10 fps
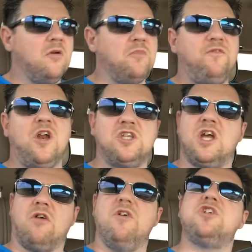But if you don't
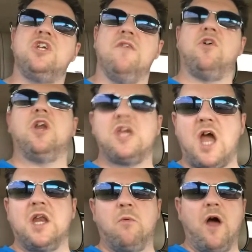take a risk, you're never going to
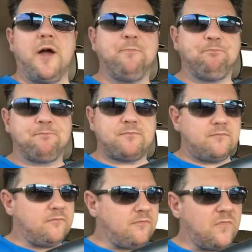get anywhere.
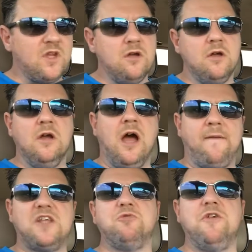
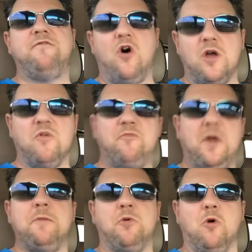And that's what you find with
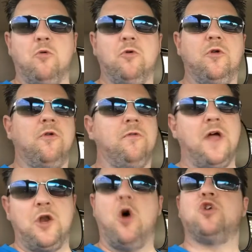people
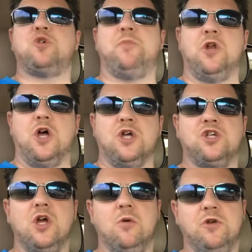that are not
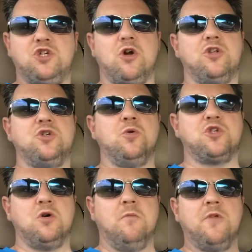entrepreneurs. When you try and talk
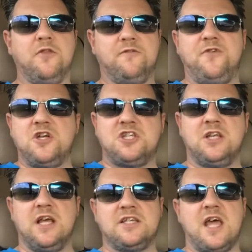to them, the first
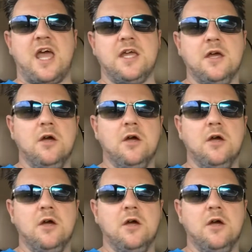thing they say,